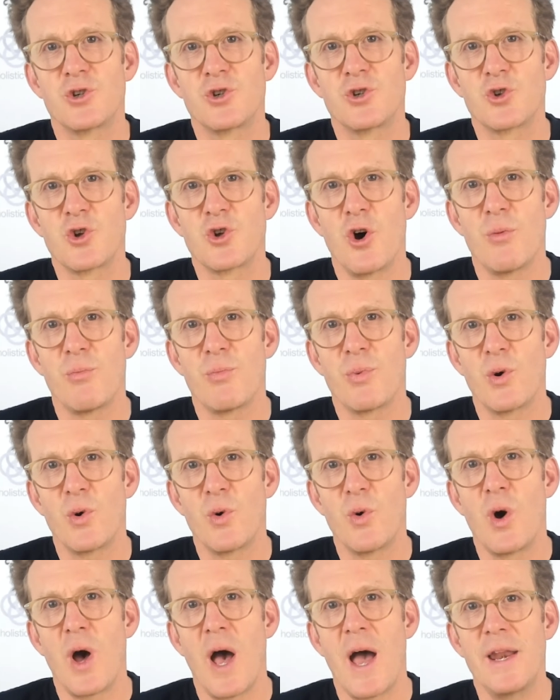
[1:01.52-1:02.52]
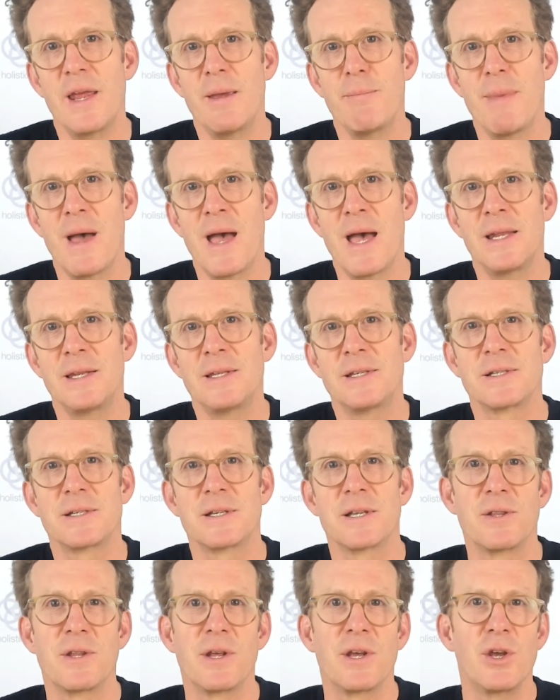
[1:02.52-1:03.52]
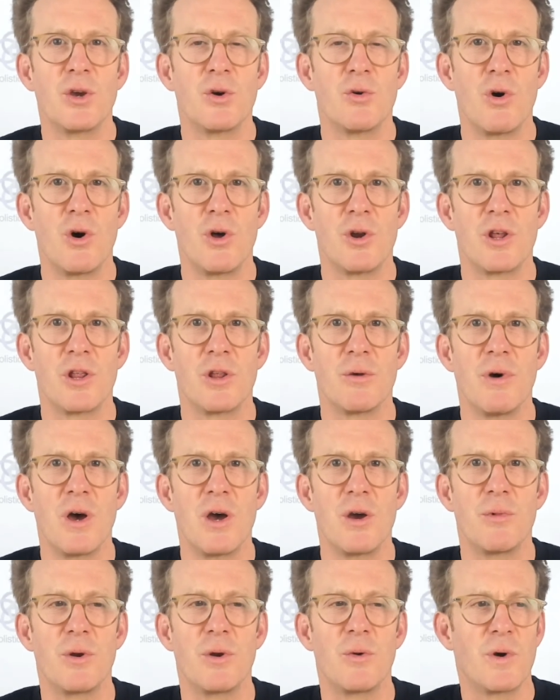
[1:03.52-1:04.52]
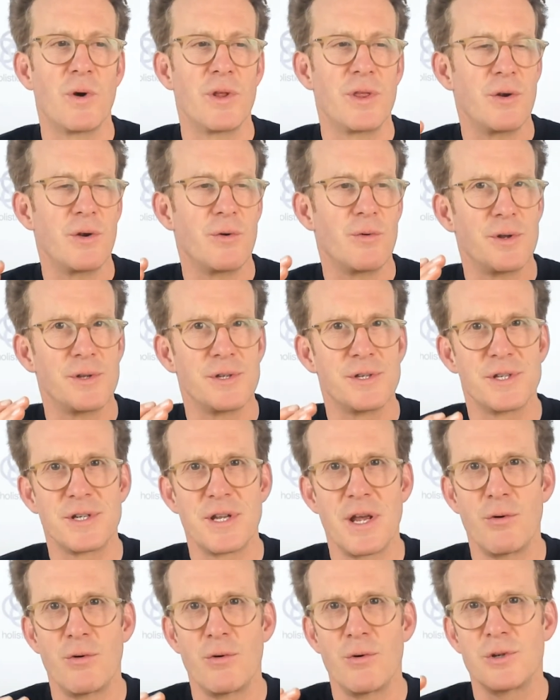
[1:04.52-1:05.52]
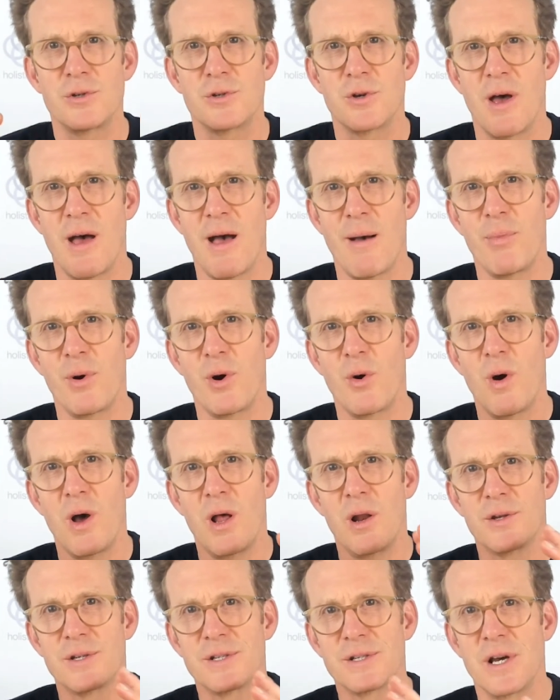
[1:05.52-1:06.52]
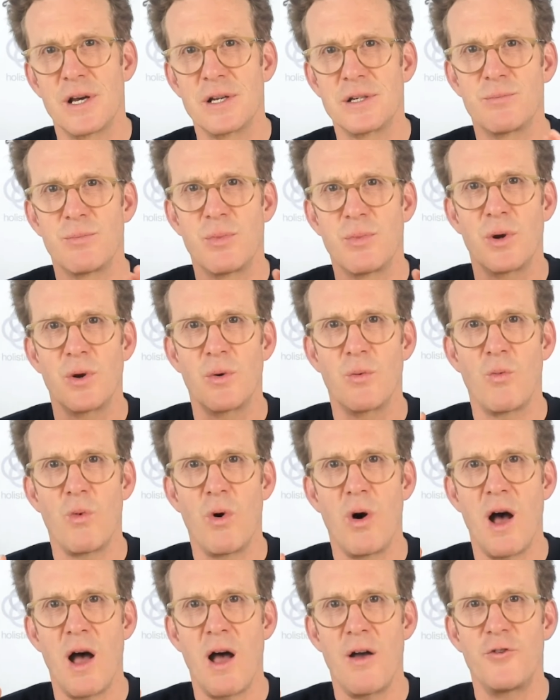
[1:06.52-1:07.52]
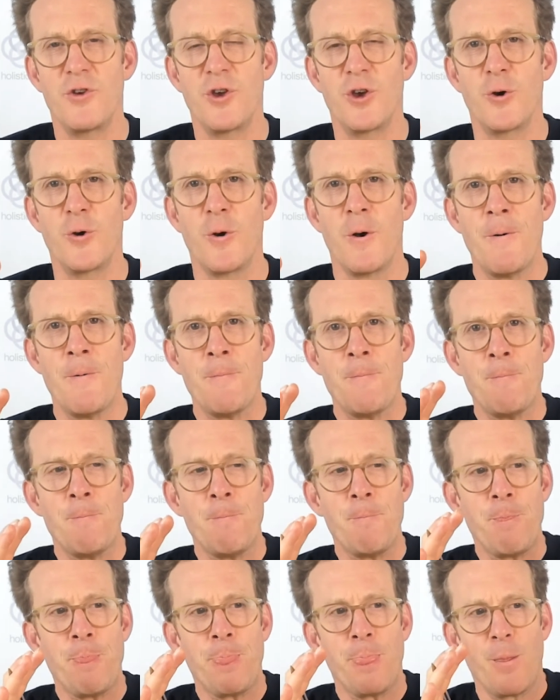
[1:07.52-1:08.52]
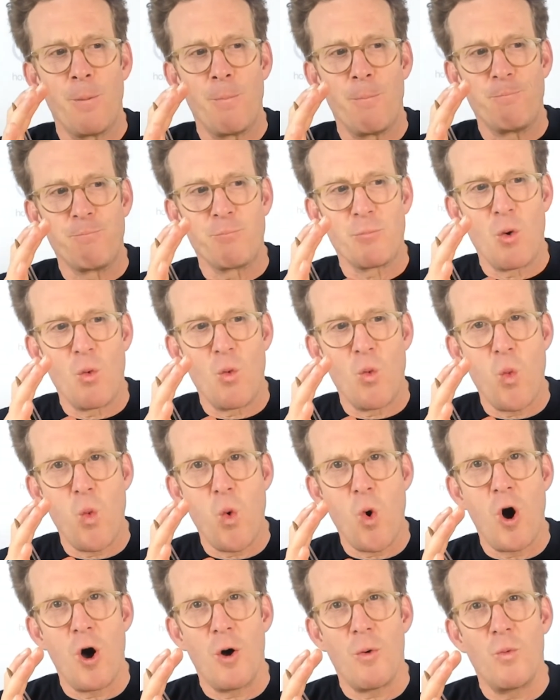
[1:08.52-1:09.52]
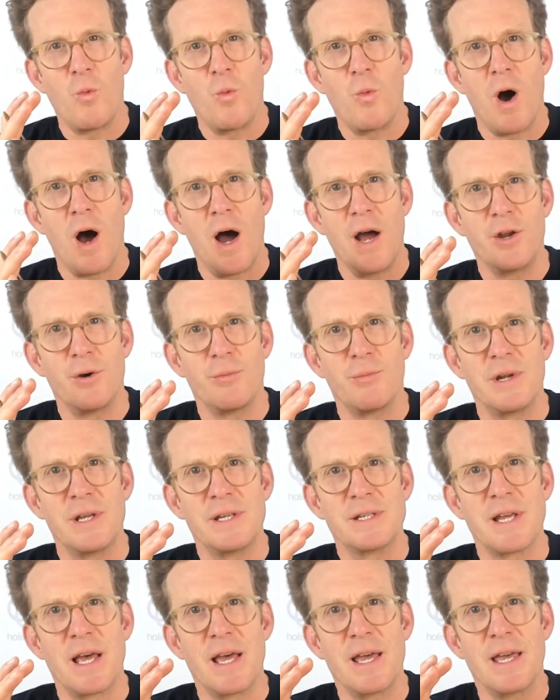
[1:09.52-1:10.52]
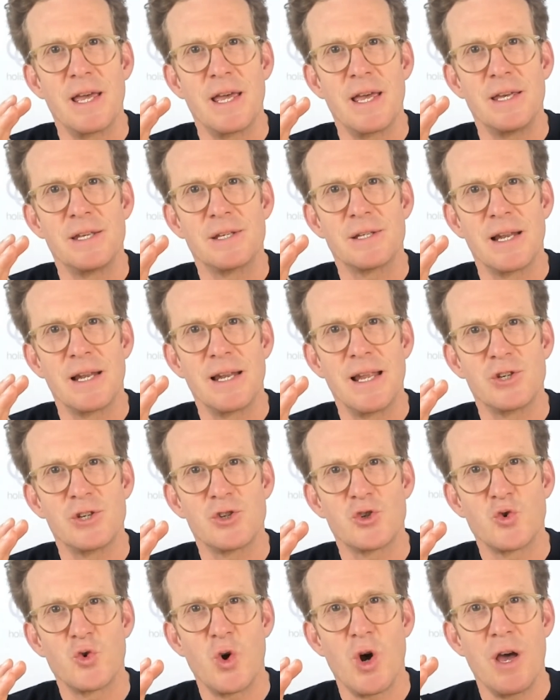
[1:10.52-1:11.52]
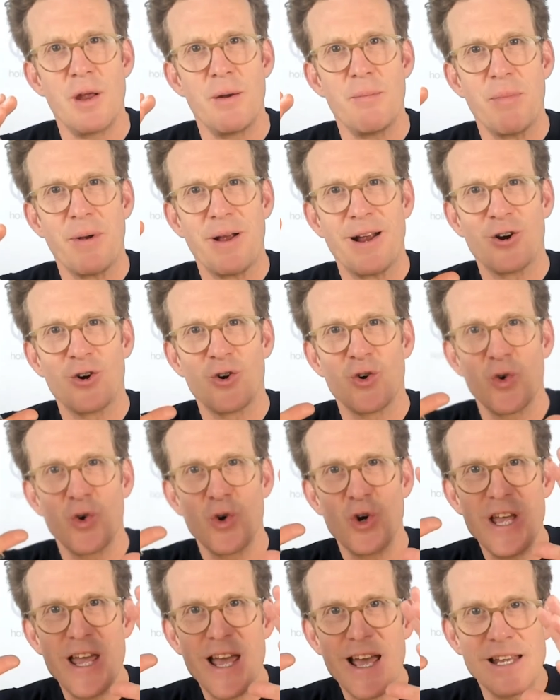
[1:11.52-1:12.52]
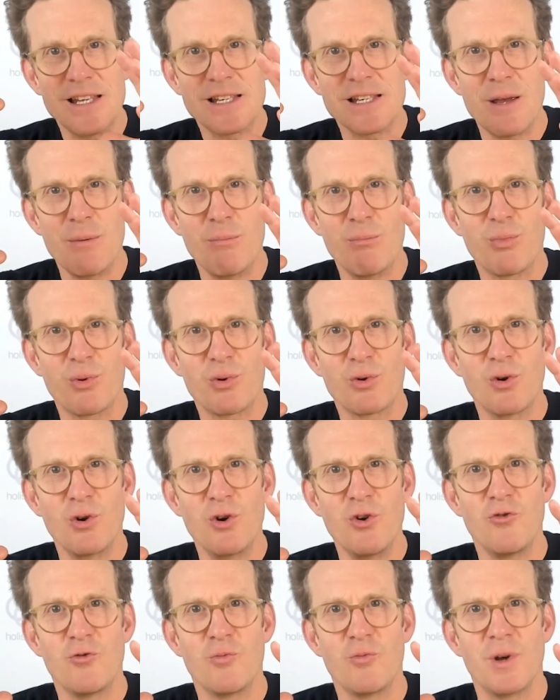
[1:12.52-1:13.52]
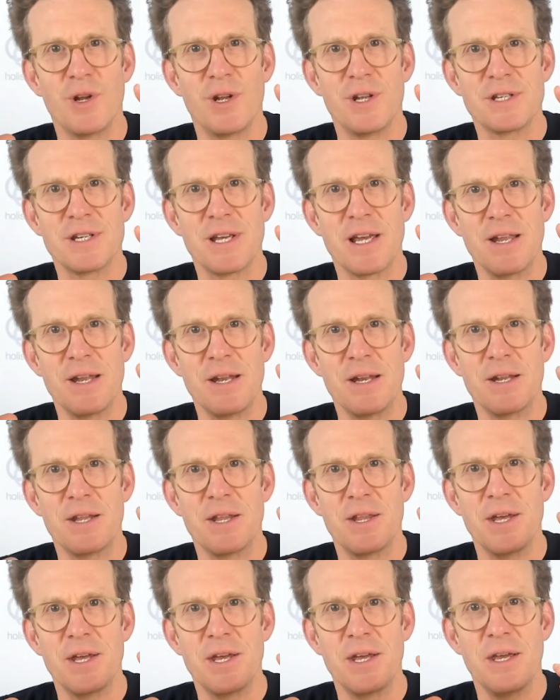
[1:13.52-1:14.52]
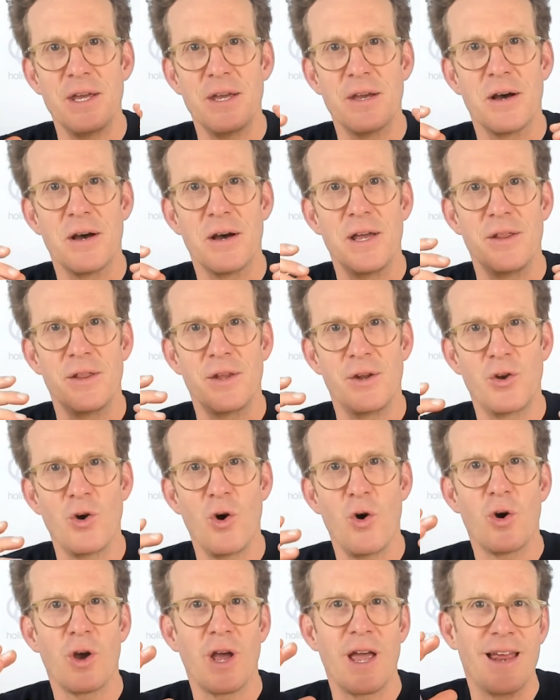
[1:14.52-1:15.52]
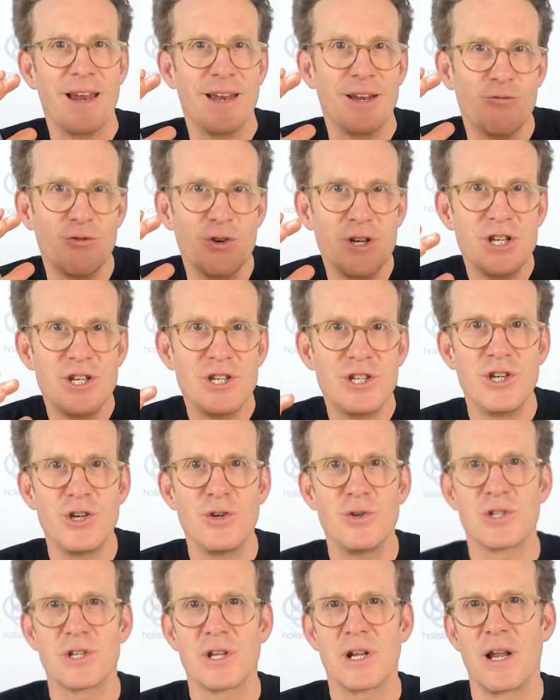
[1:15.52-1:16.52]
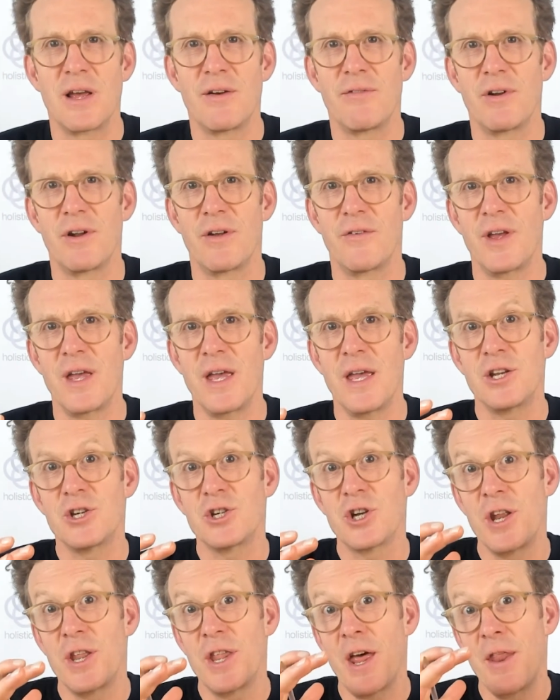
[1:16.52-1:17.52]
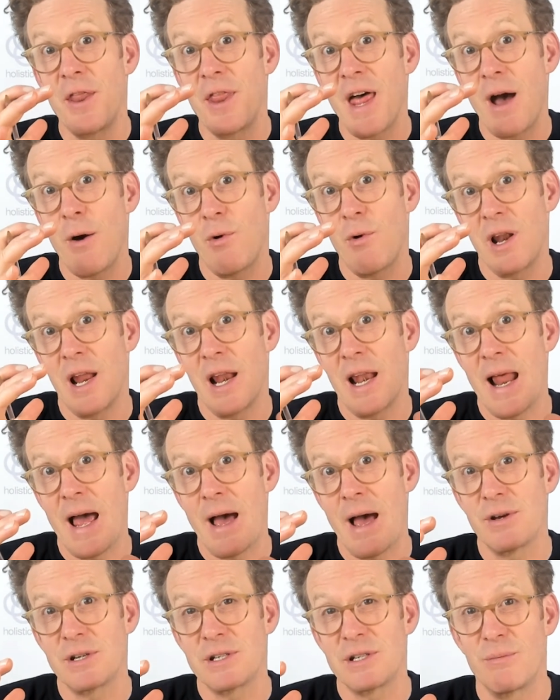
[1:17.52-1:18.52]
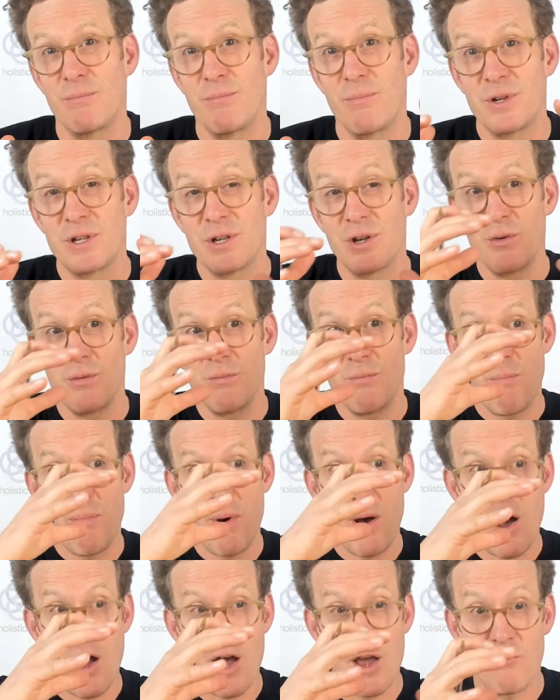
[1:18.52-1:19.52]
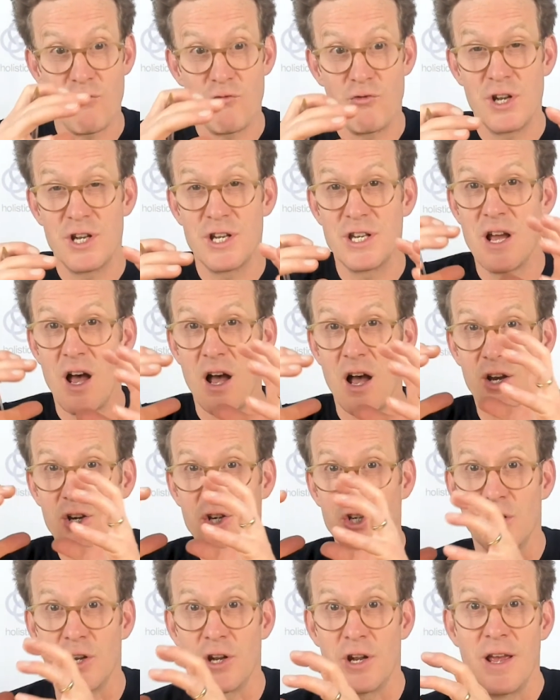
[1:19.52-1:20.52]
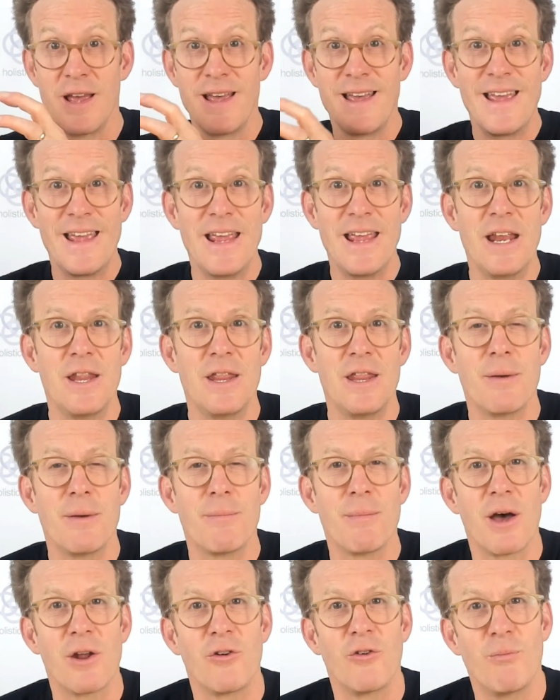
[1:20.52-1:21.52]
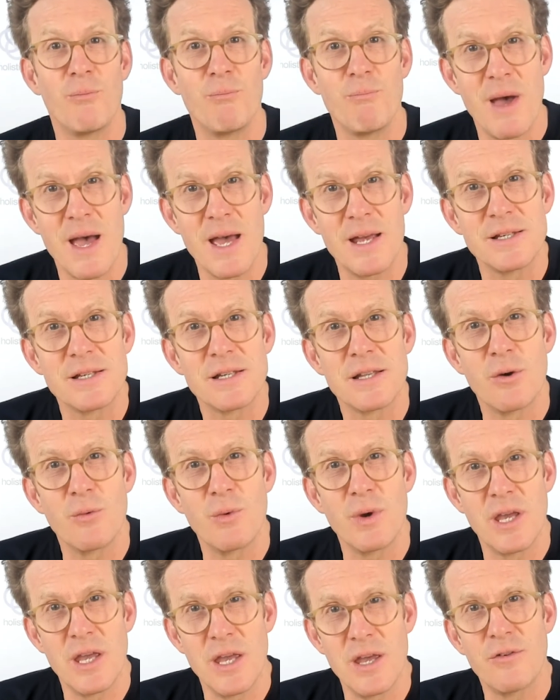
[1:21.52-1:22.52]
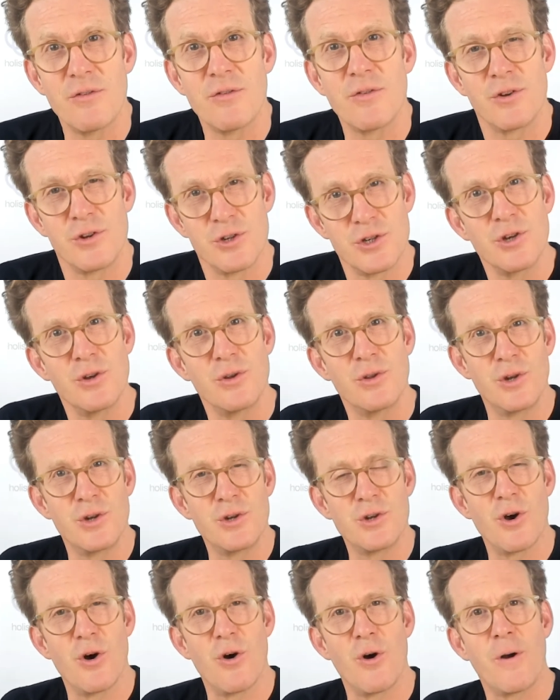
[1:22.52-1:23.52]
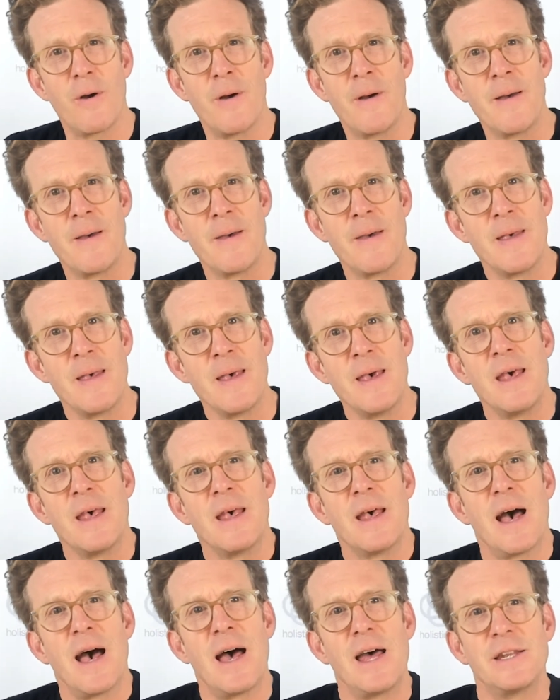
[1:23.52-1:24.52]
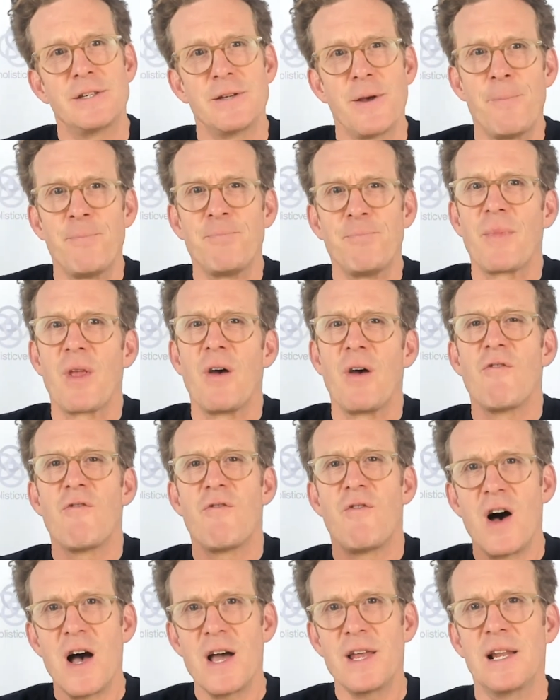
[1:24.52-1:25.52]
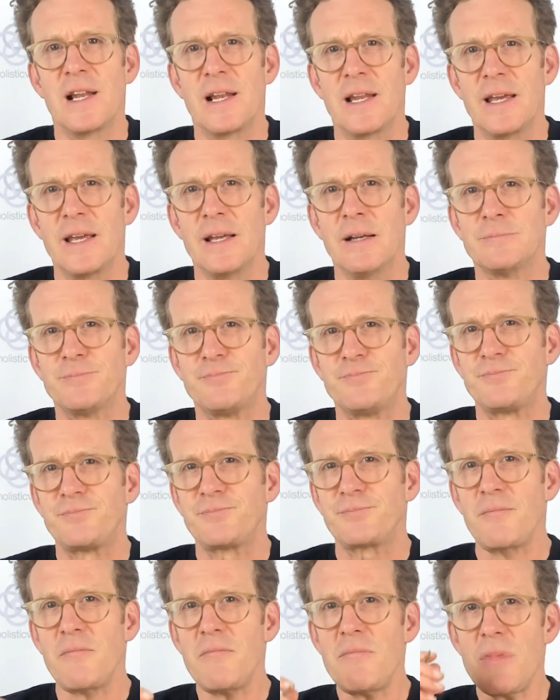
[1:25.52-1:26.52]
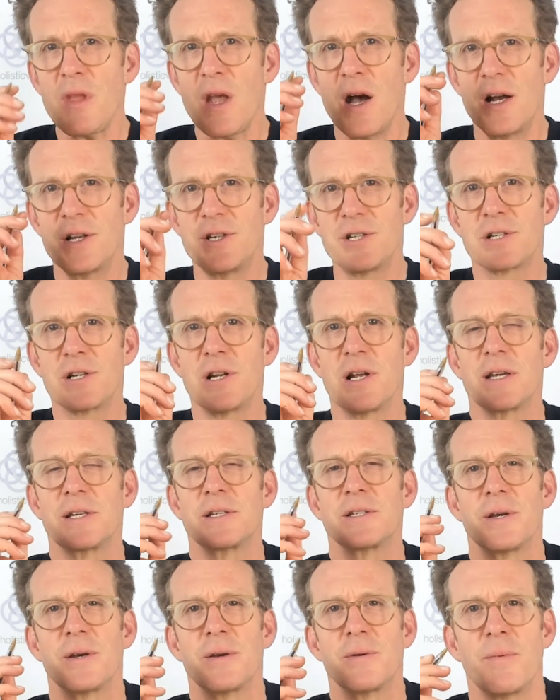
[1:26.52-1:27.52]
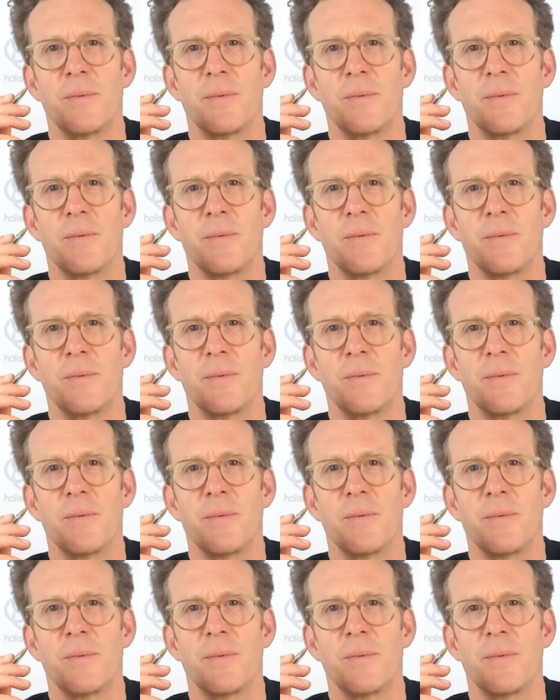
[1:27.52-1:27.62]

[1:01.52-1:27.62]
stop any meds that you're on at the moment, whether you're on steroids or Apoquel or Cytopoint or what have you. What I normally say is, let's try and create improvement in the dog, reduce the level of itch, and then that will allow us to buy reduction in the amount of meds that we give to the dog. And finally, I'd just like to